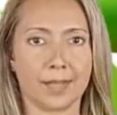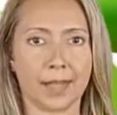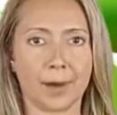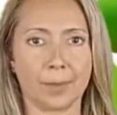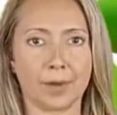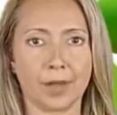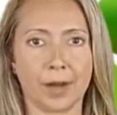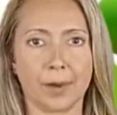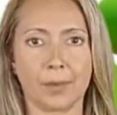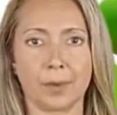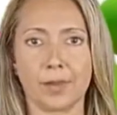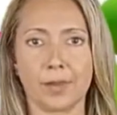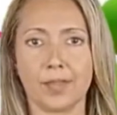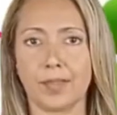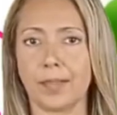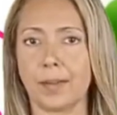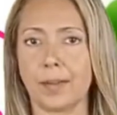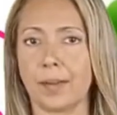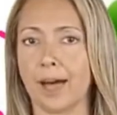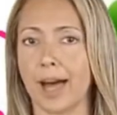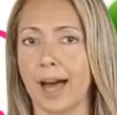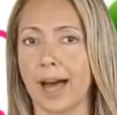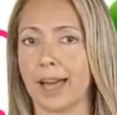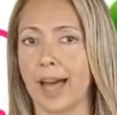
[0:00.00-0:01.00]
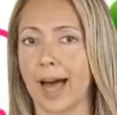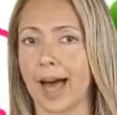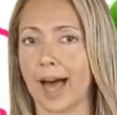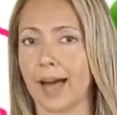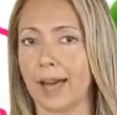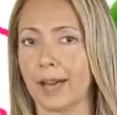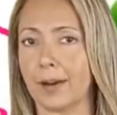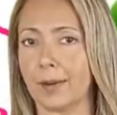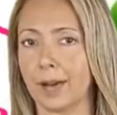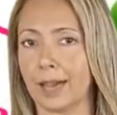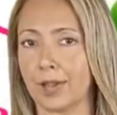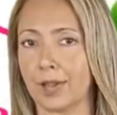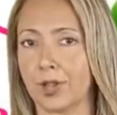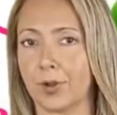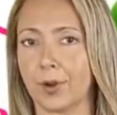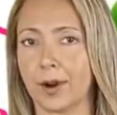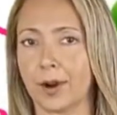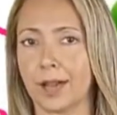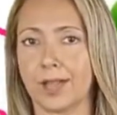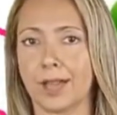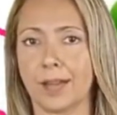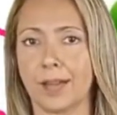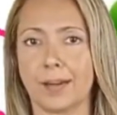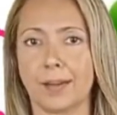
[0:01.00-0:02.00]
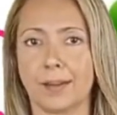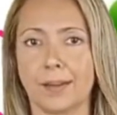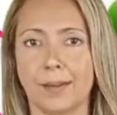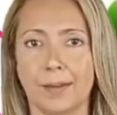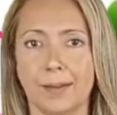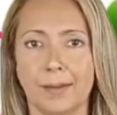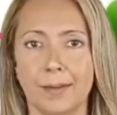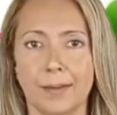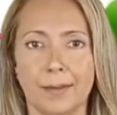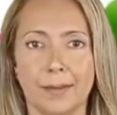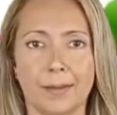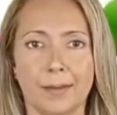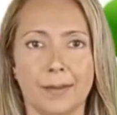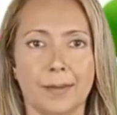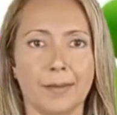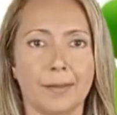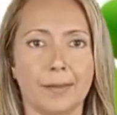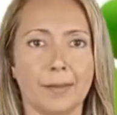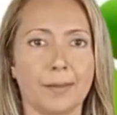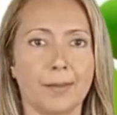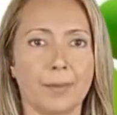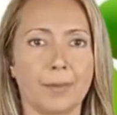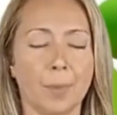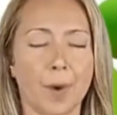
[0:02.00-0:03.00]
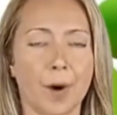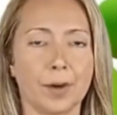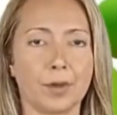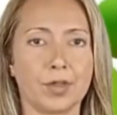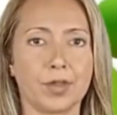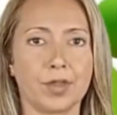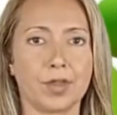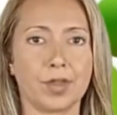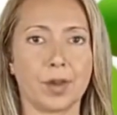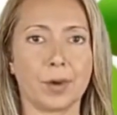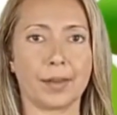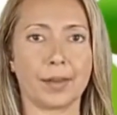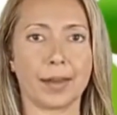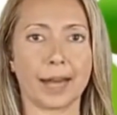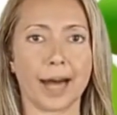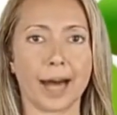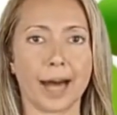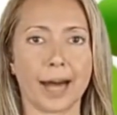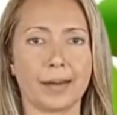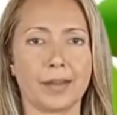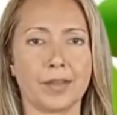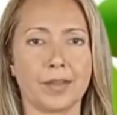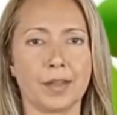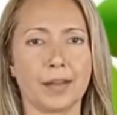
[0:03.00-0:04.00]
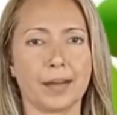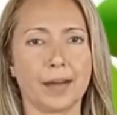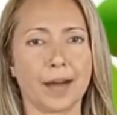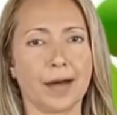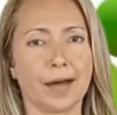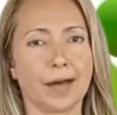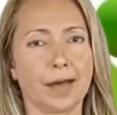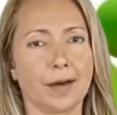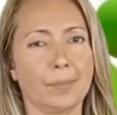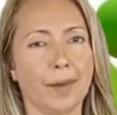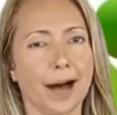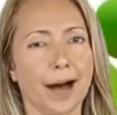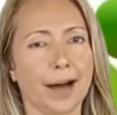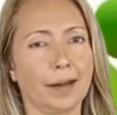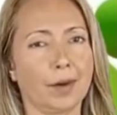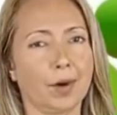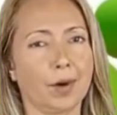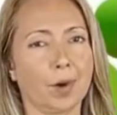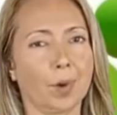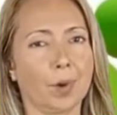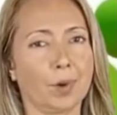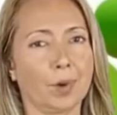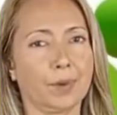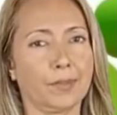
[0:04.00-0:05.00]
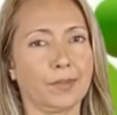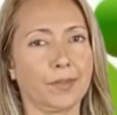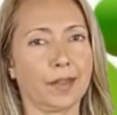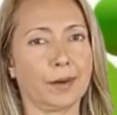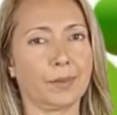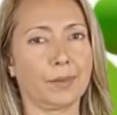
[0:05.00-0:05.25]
symptoms, and how you can treat it. Watch till the end to learn about all of